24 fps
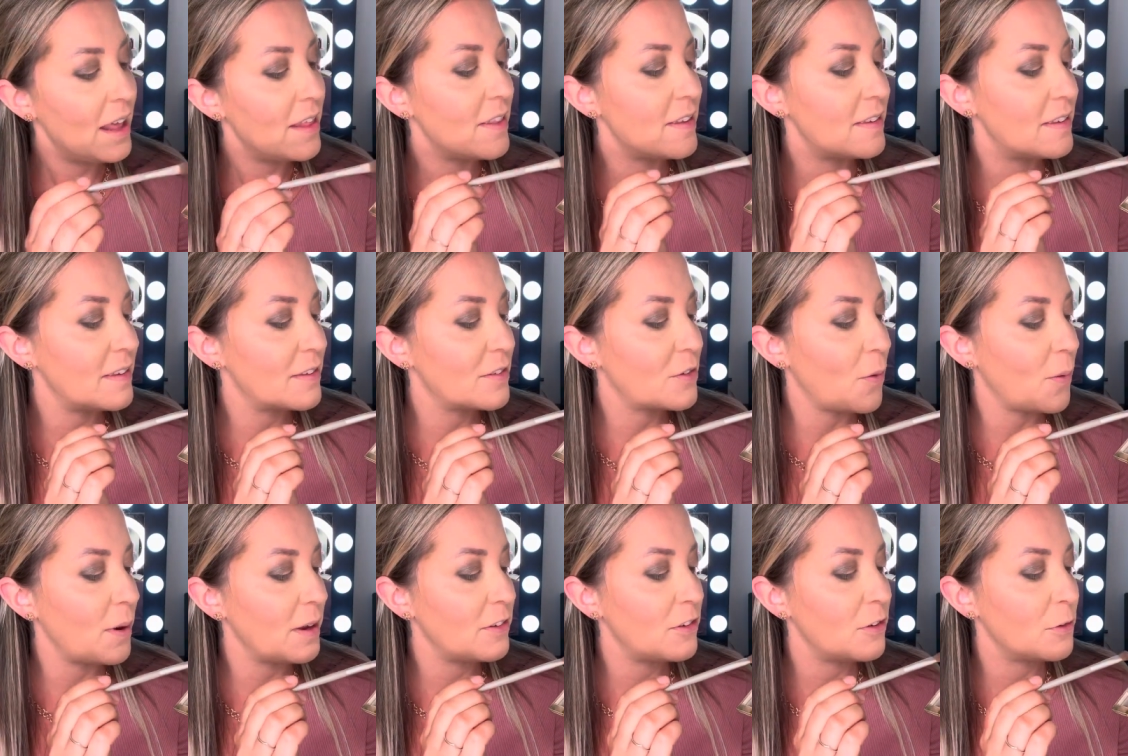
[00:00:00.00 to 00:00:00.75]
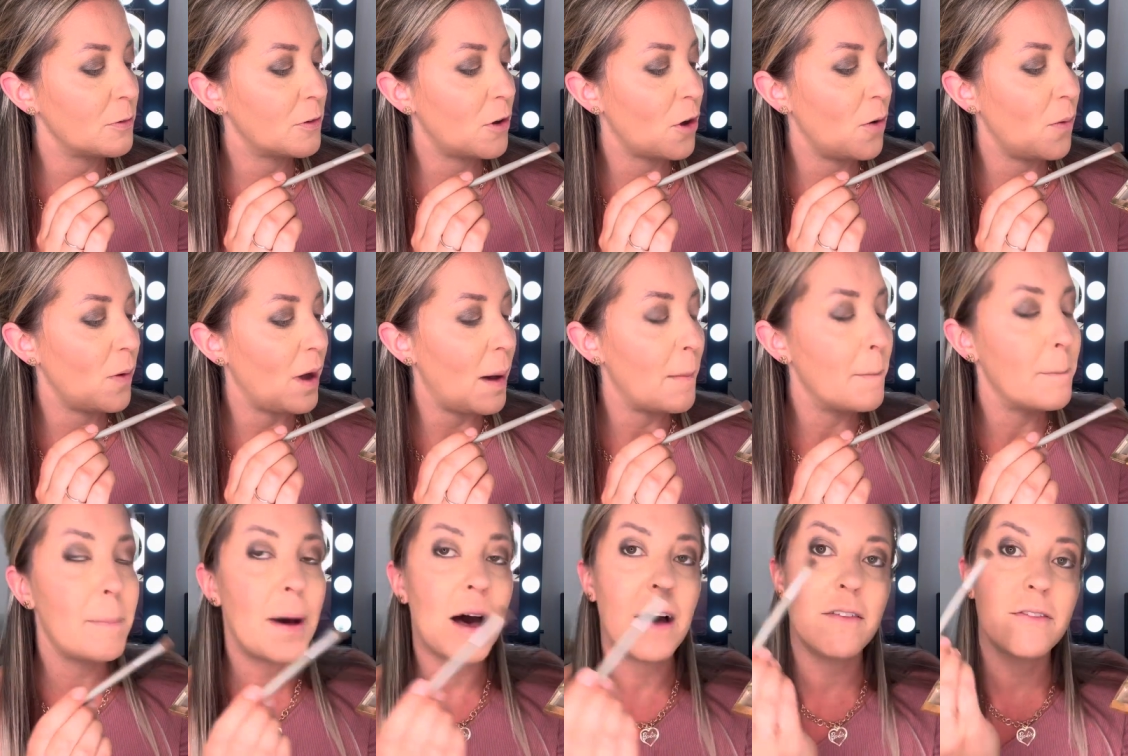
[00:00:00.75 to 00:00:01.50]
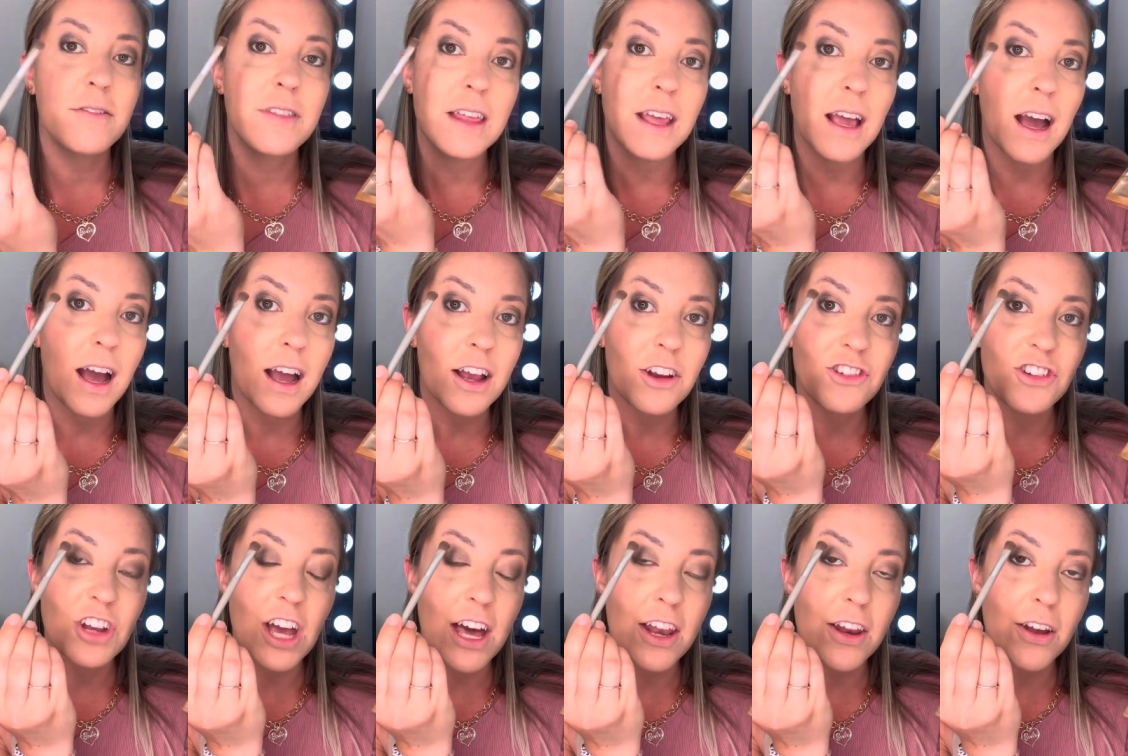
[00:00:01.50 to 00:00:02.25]
This is going to go above the
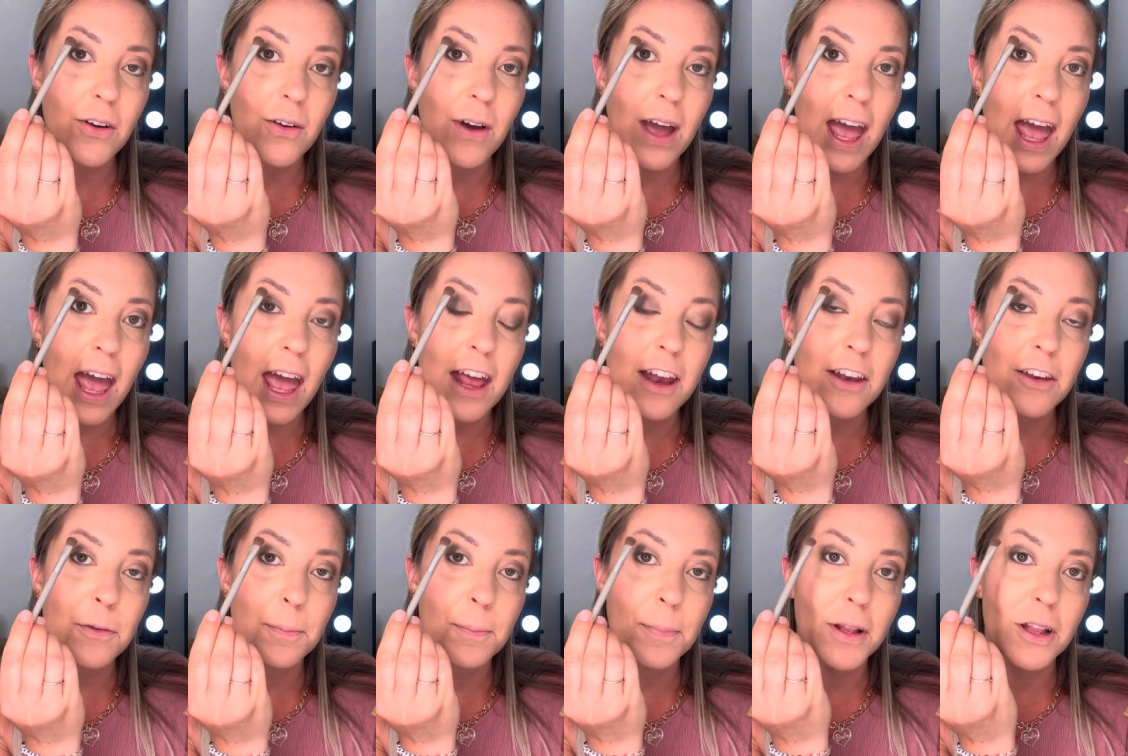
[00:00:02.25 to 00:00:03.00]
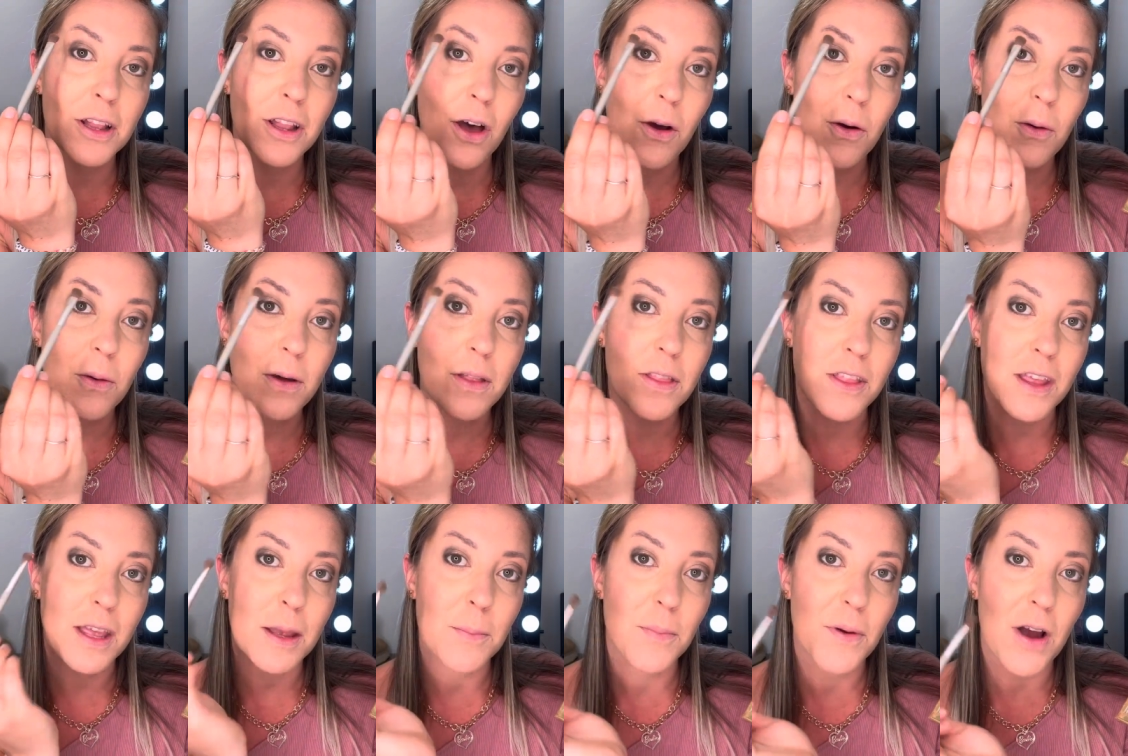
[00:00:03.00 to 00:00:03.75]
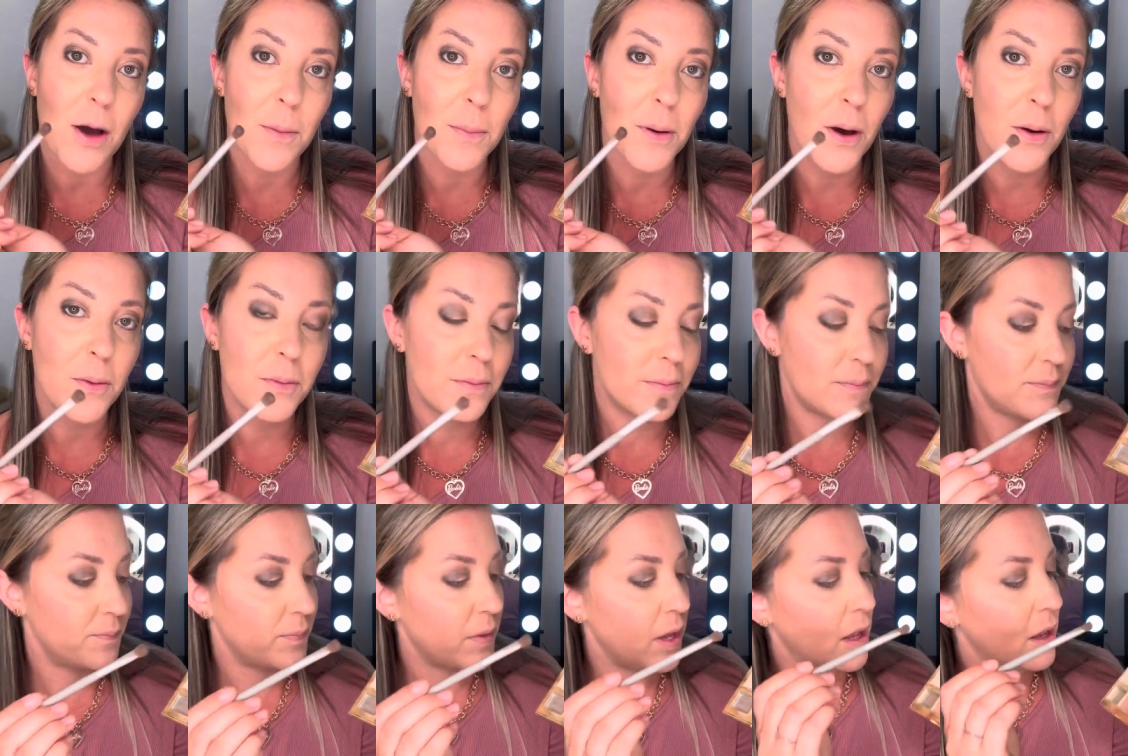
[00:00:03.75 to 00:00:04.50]
eyeshadow and below the brow bone.
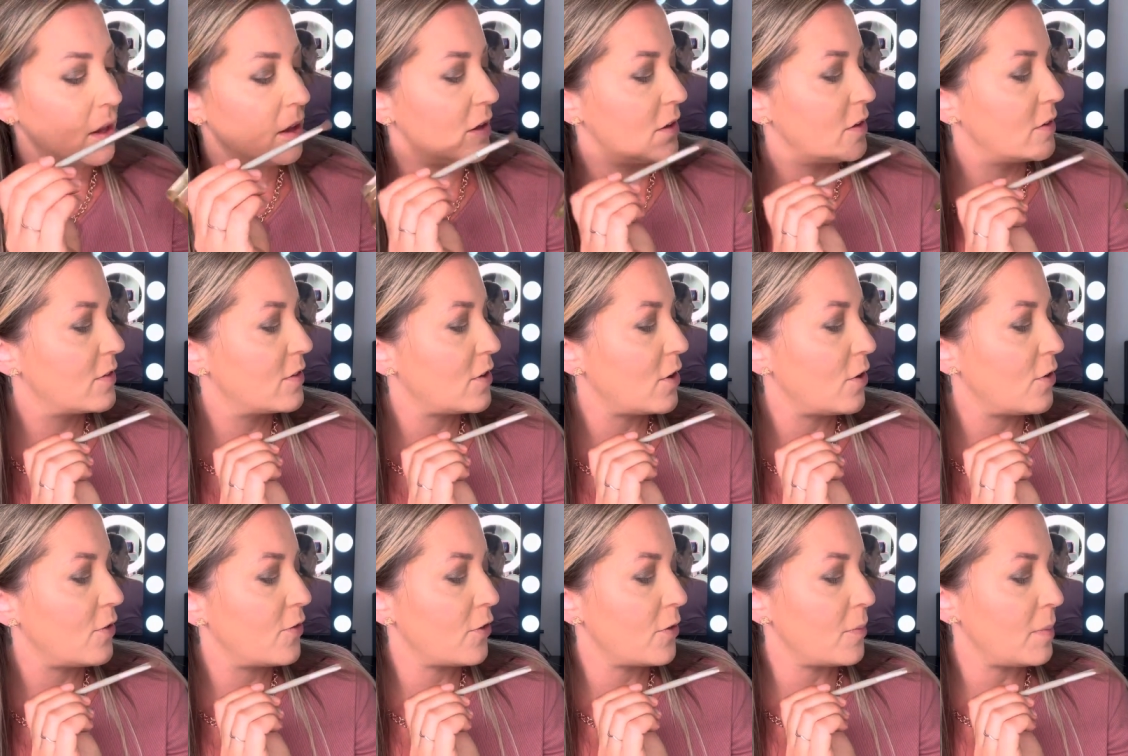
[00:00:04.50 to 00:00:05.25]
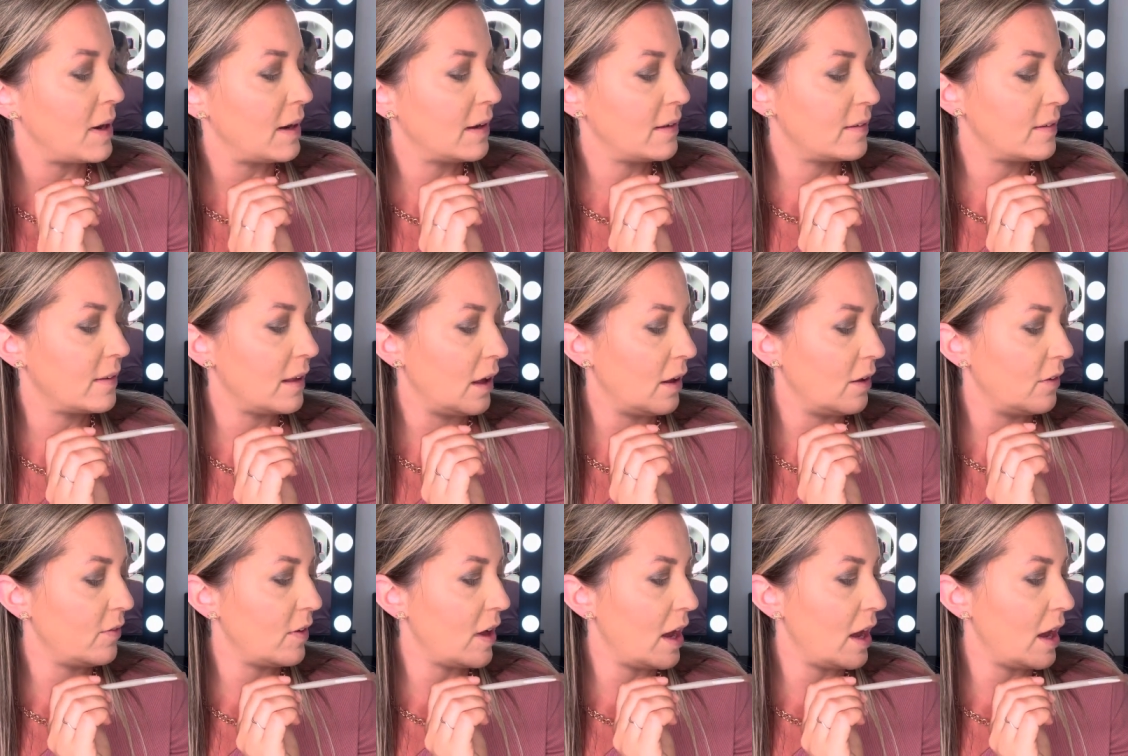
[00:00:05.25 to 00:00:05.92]
So for myself,